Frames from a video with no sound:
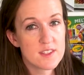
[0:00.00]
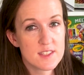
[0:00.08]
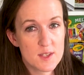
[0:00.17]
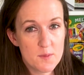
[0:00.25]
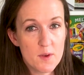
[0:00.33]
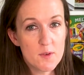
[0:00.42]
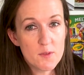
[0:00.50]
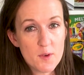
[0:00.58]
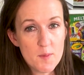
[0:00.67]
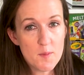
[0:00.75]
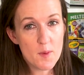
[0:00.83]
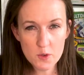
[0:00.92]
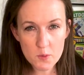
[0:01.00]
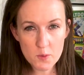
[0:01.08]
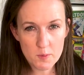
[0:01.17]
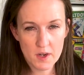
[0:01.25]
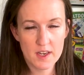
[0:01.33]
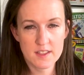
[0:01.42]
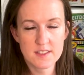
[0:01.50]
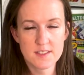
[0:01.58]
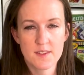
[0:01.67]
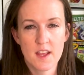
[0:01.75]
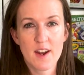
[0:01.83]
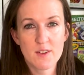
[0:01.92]
someone from Newell Brands,
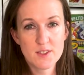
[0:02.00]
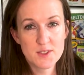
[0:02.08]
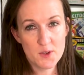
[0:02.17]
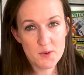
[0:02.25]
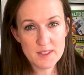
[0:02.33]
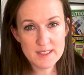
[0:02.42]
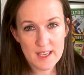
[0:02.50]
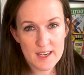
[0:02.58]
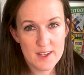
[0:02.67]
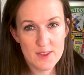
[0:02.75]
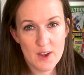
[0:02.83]
and I was so excited.